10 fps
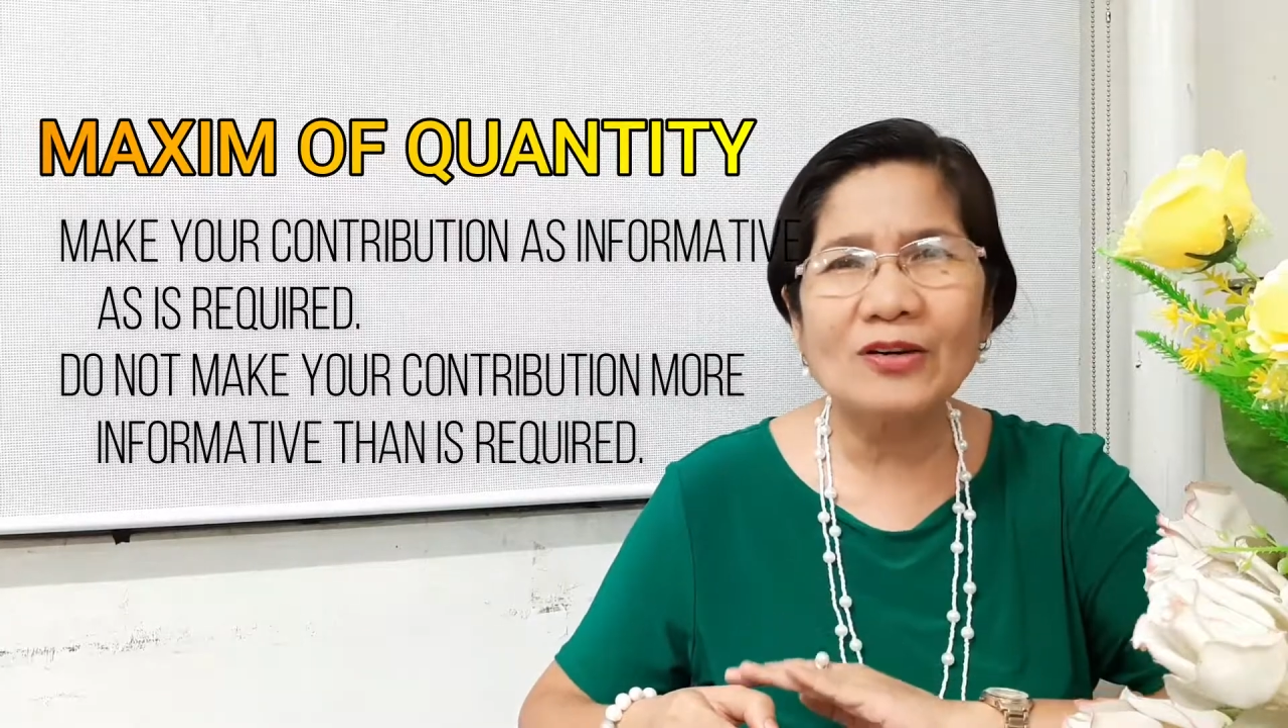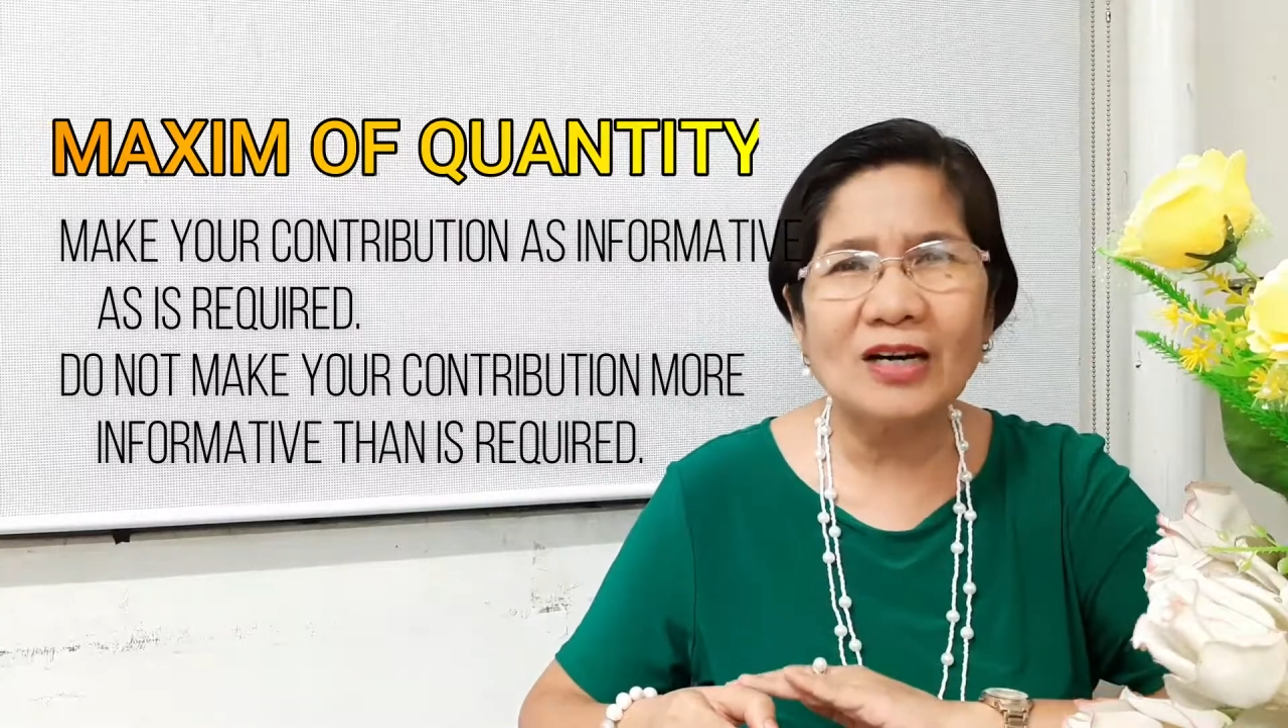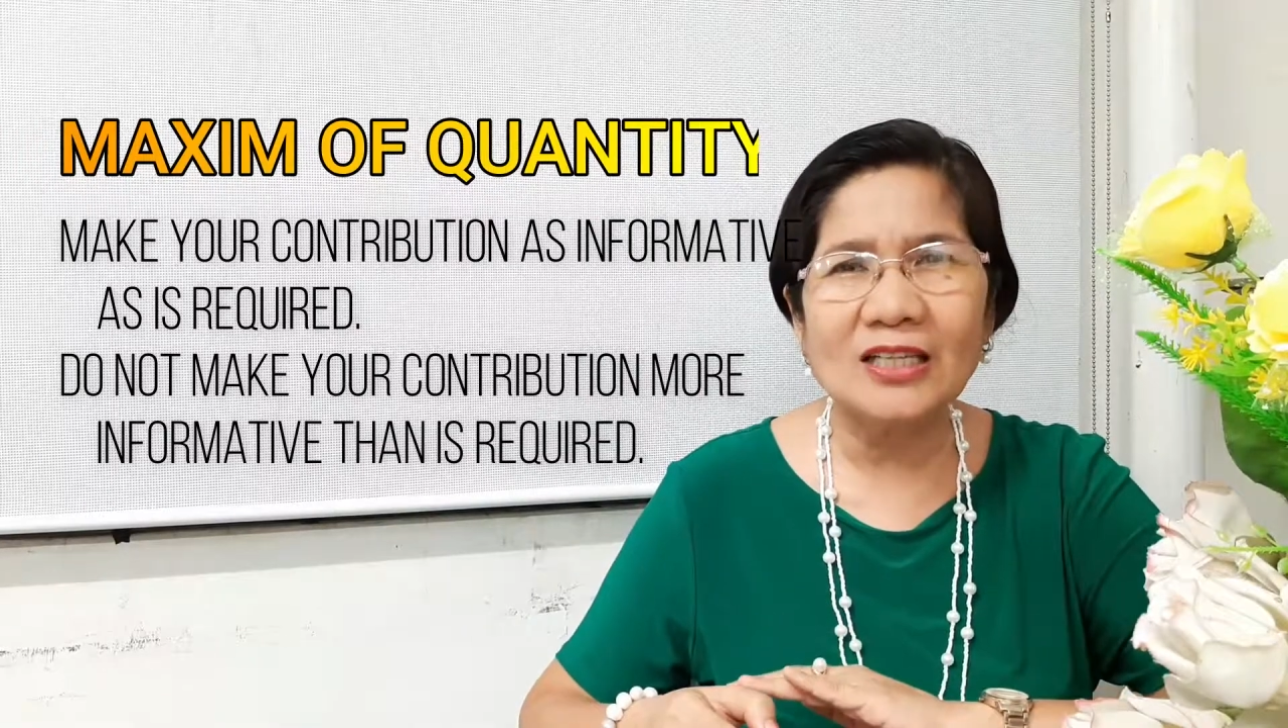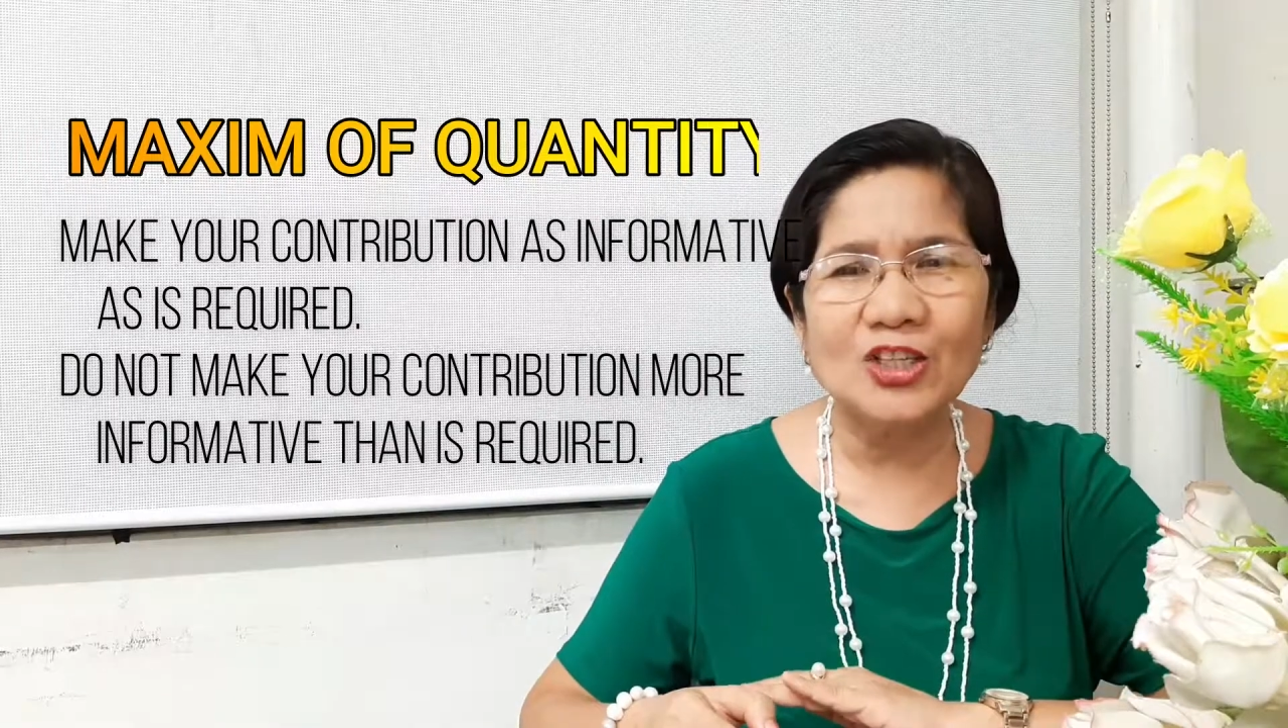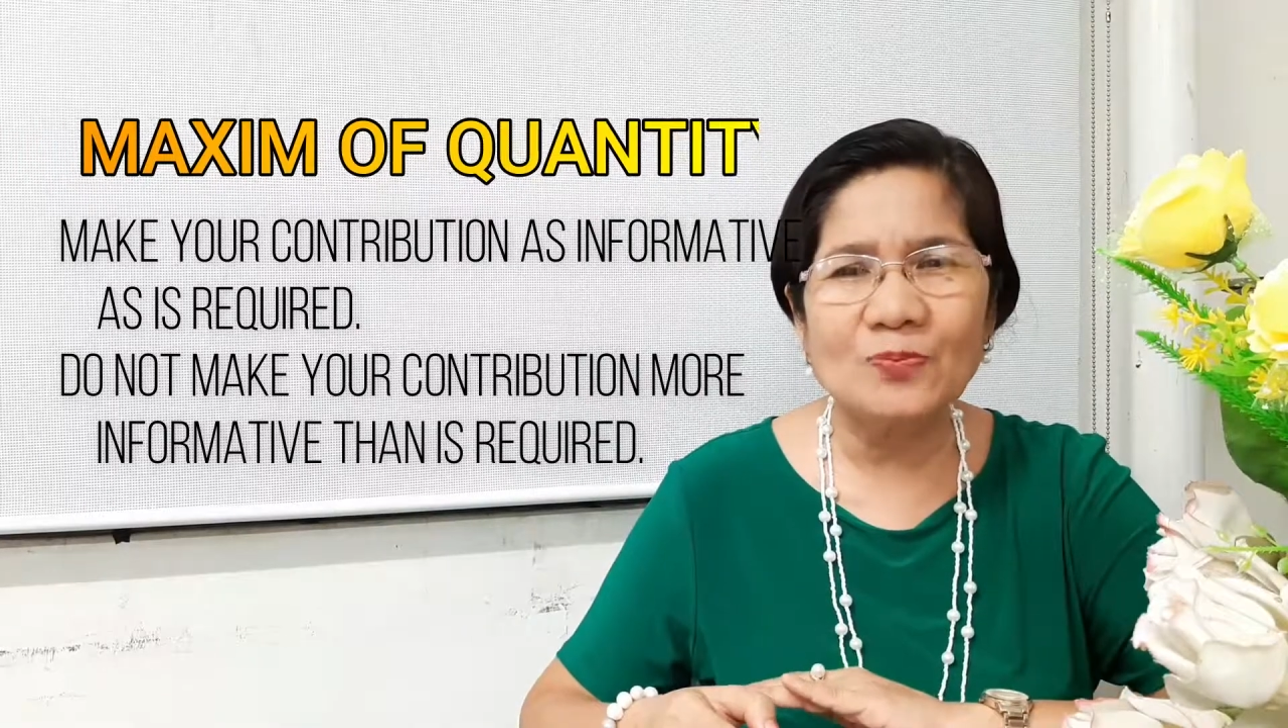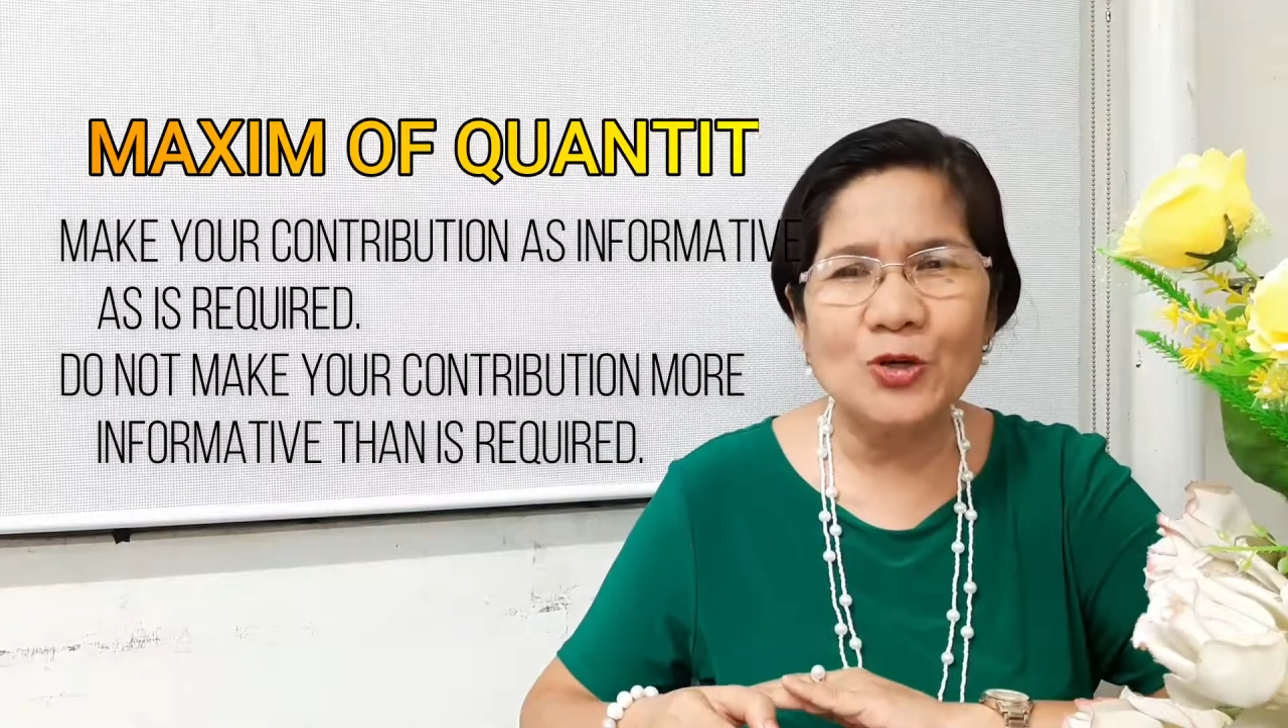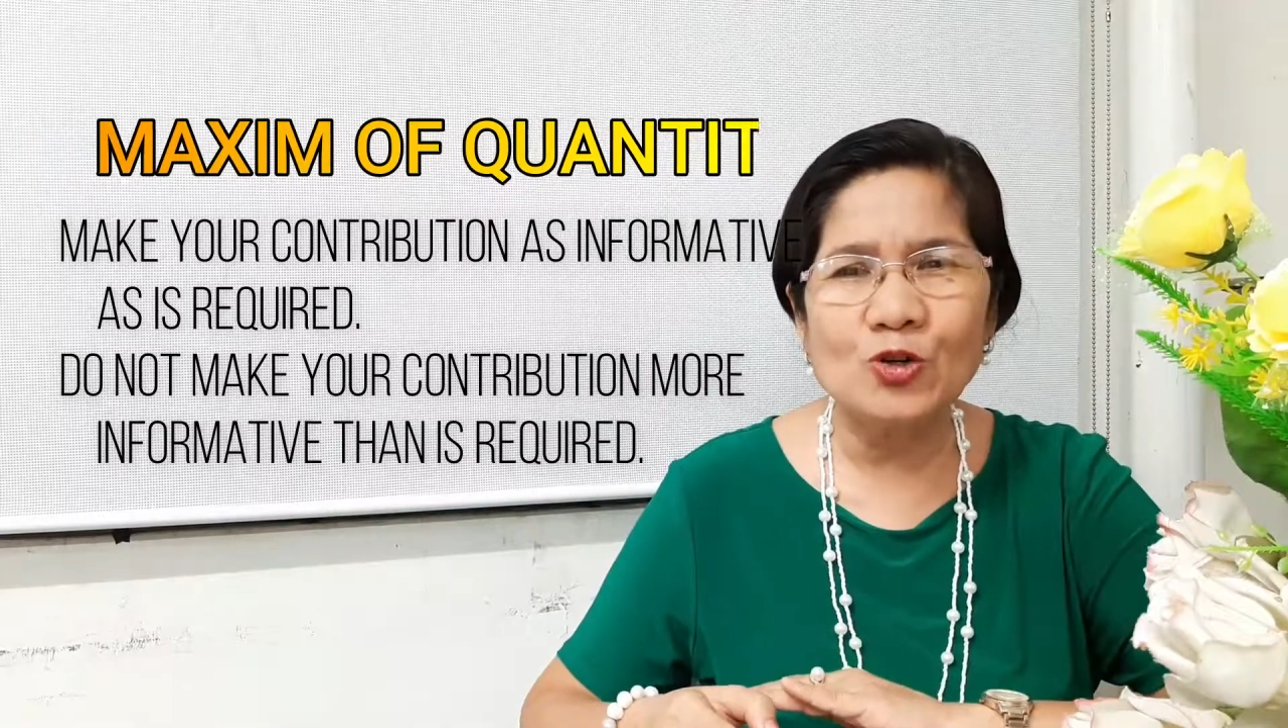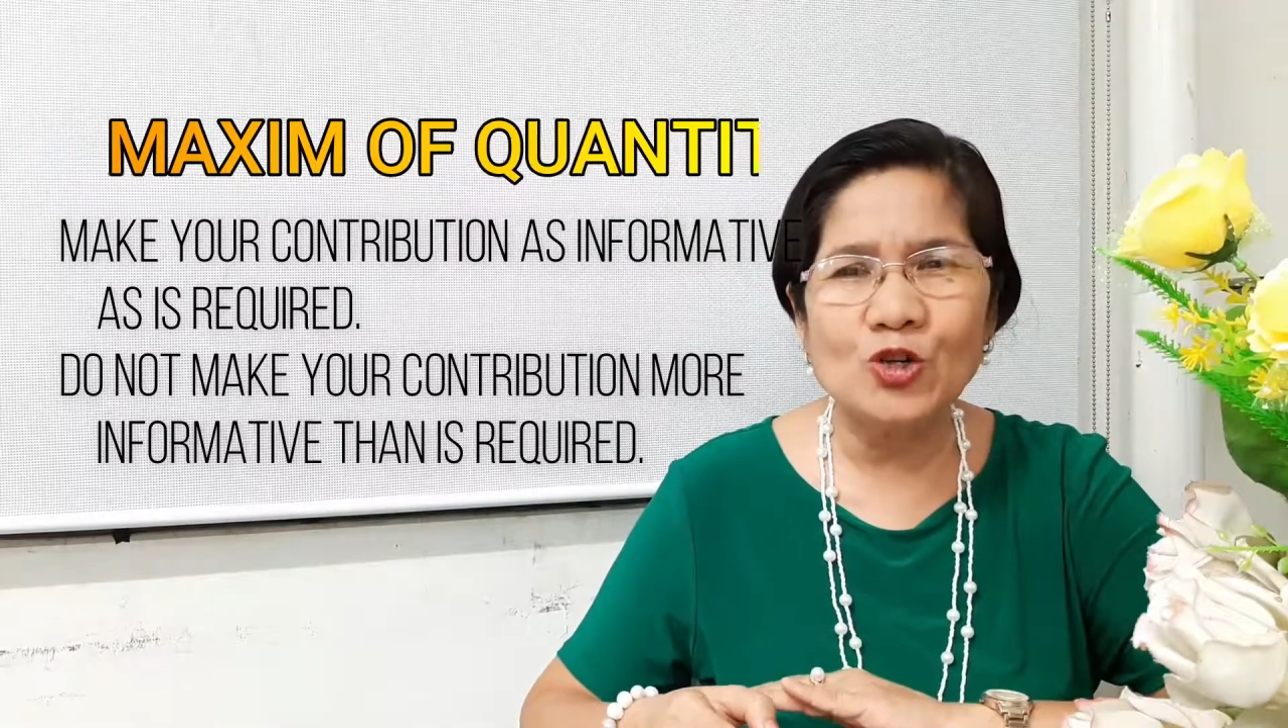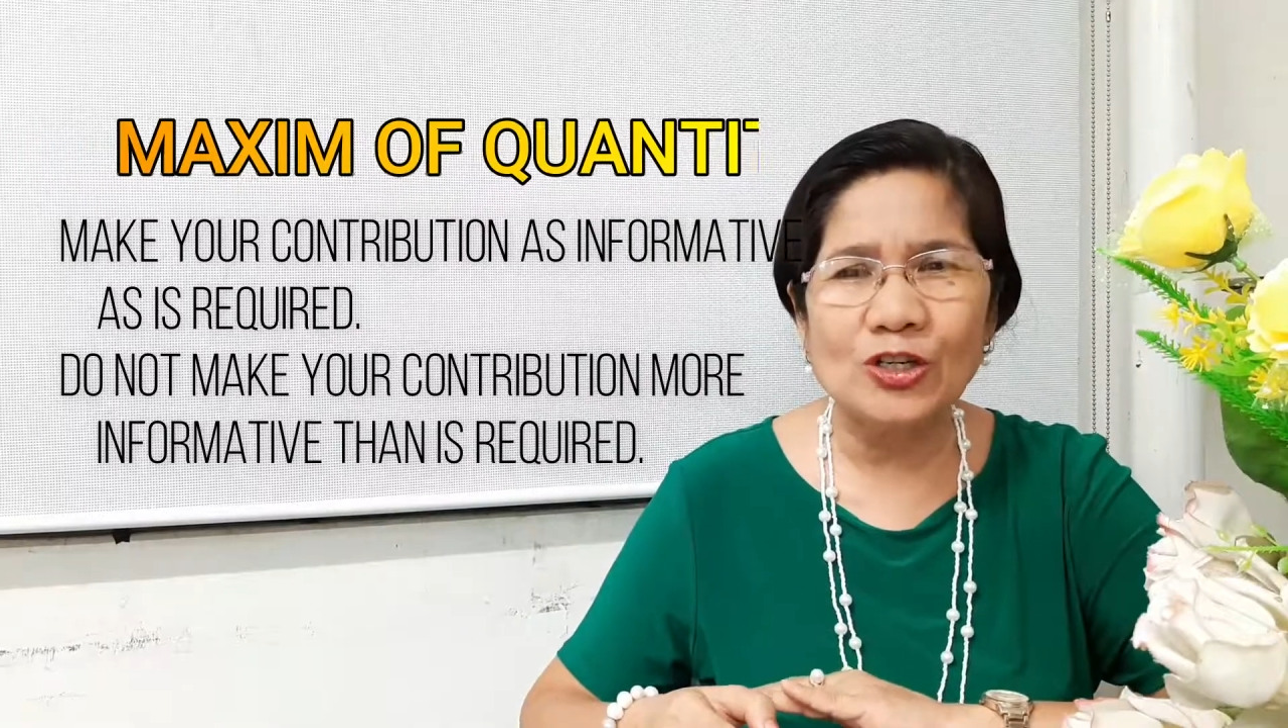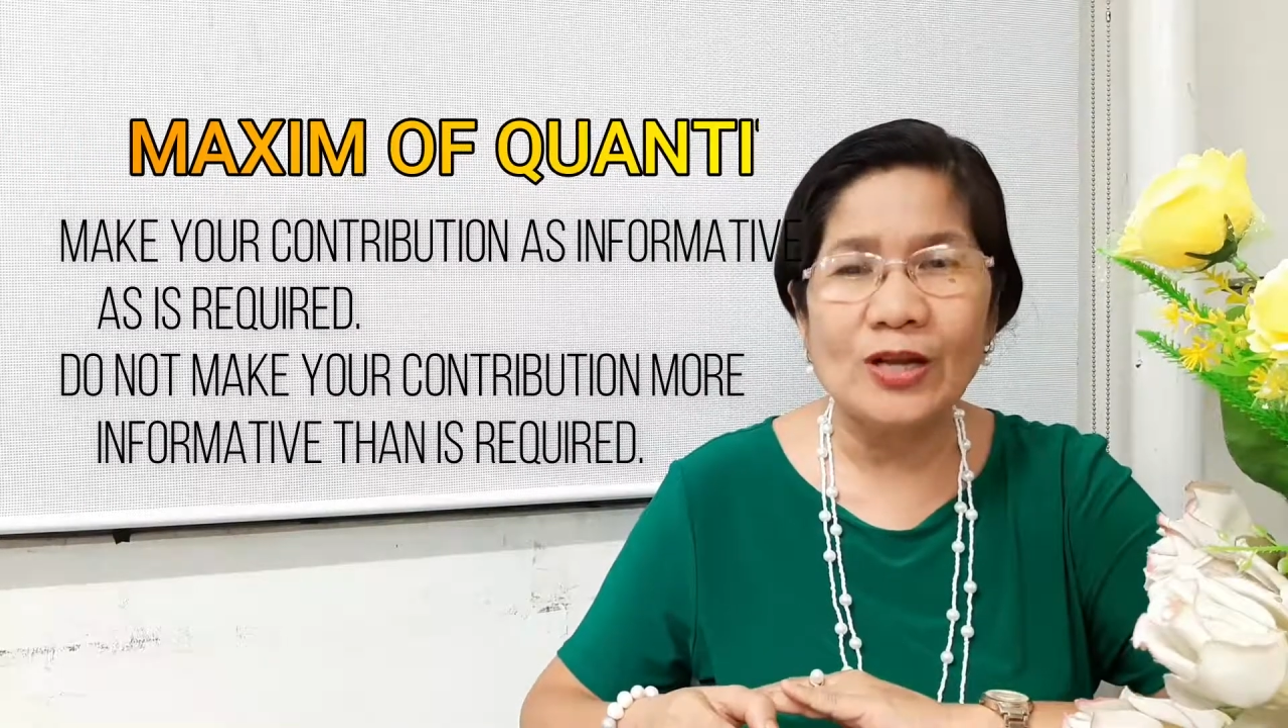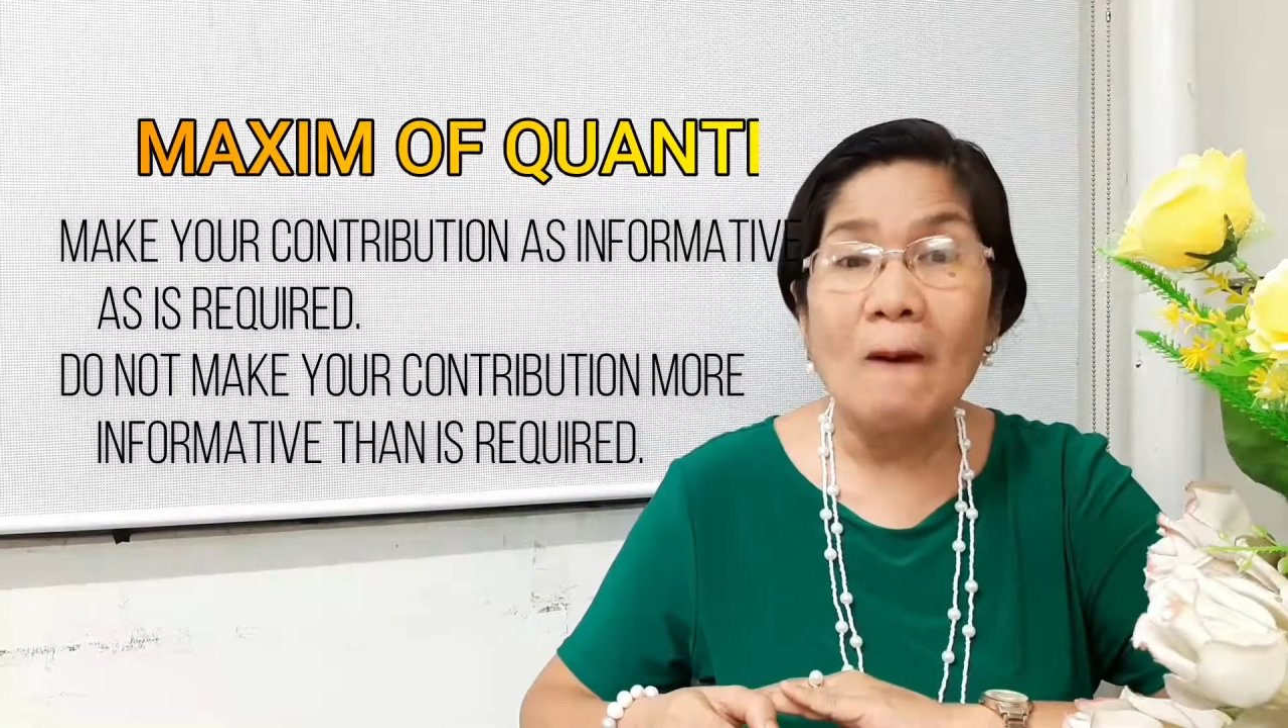contribution